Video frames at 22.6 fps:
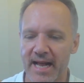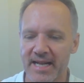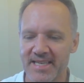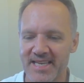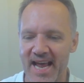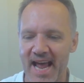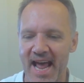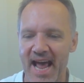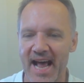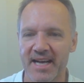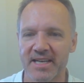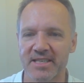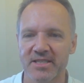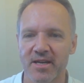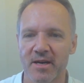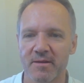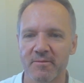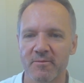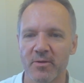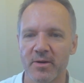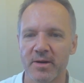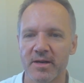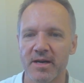attack
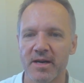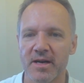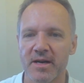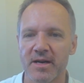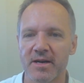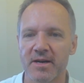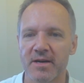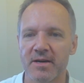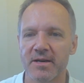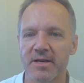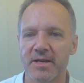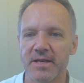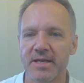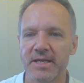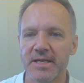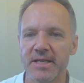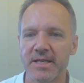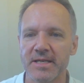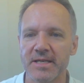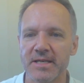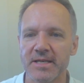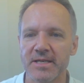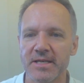somewhere
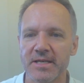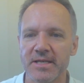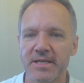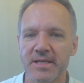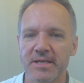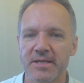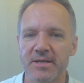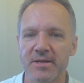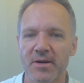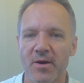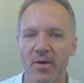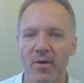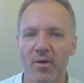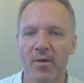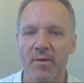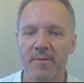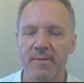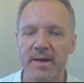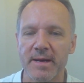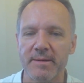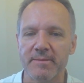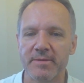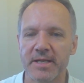here, or
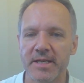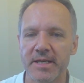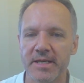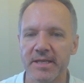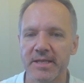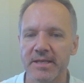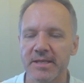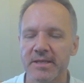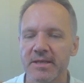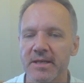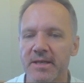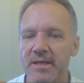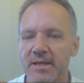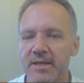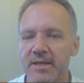maybe here,